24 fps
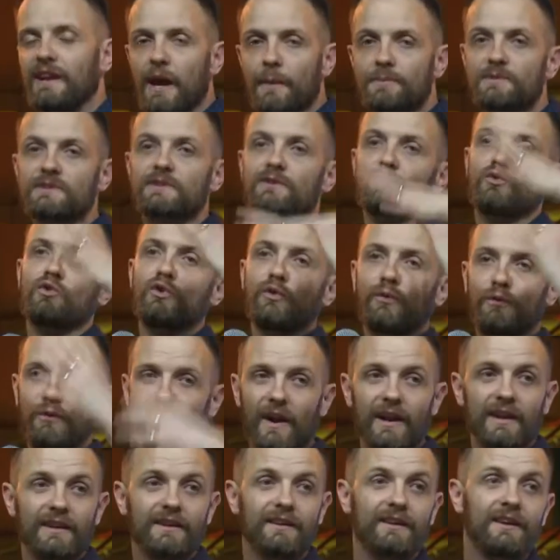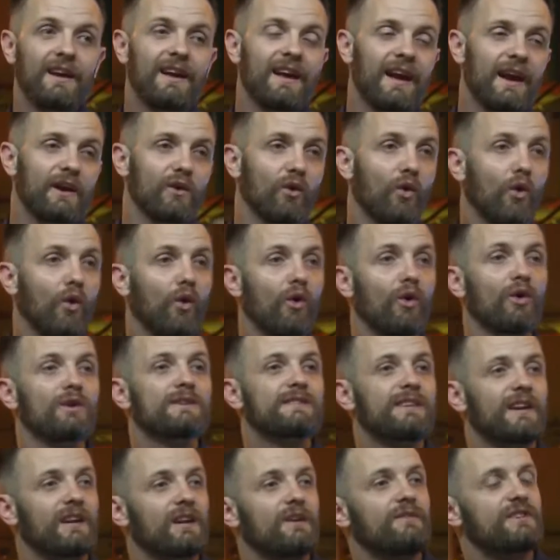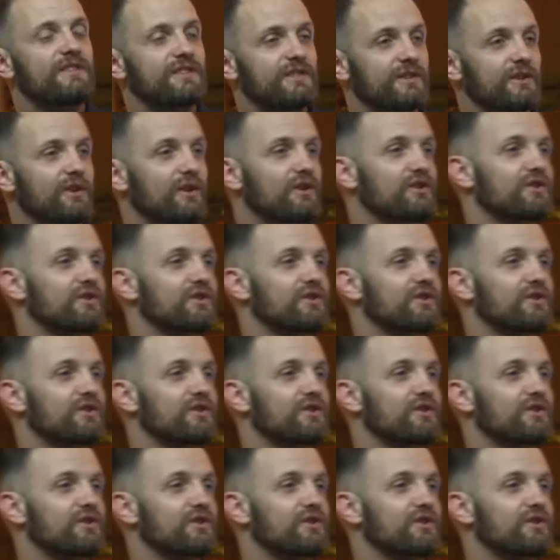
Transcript: collapsed, the roof fell in, and all 10 of his